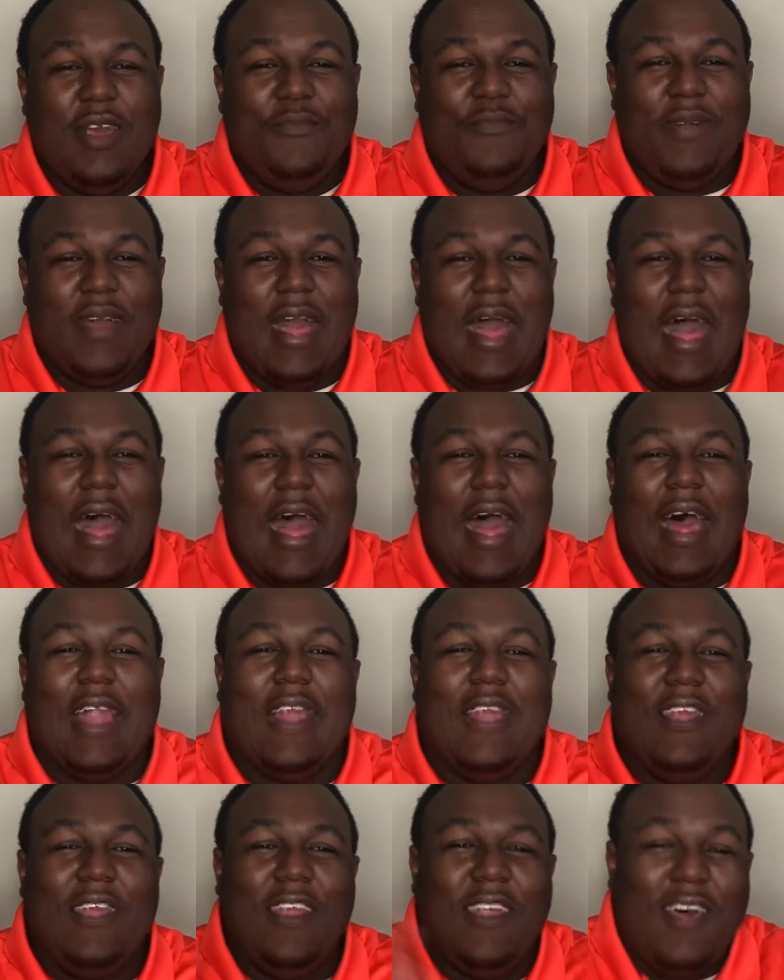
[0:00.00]
But
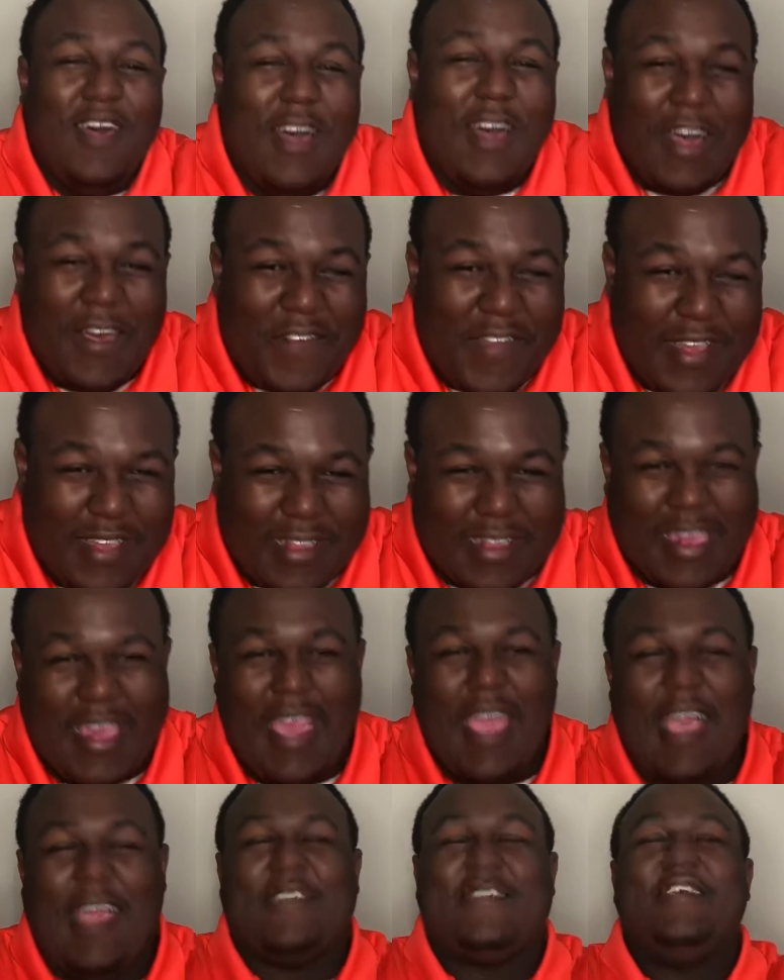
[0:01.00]
I love his
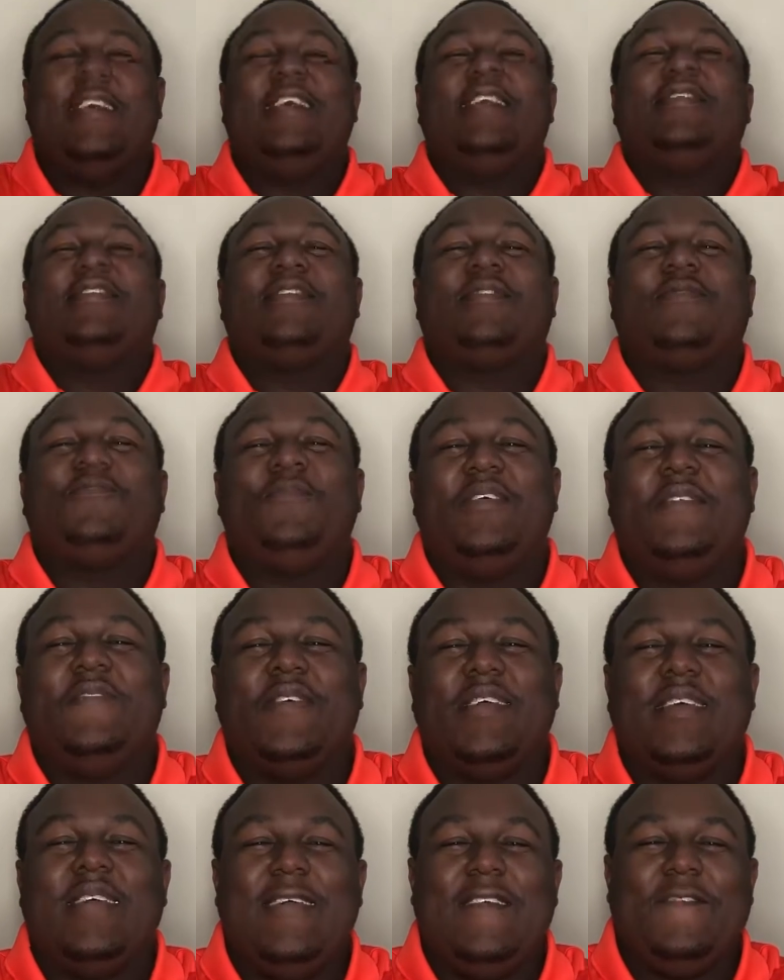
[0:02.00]
character in this
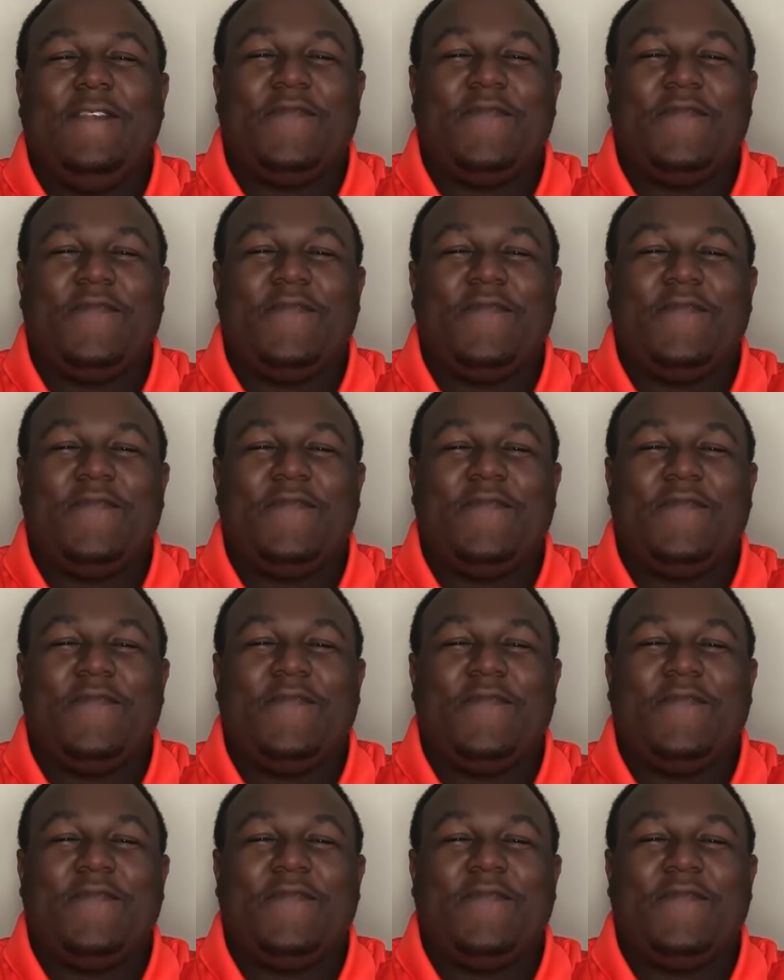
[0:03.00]
movie.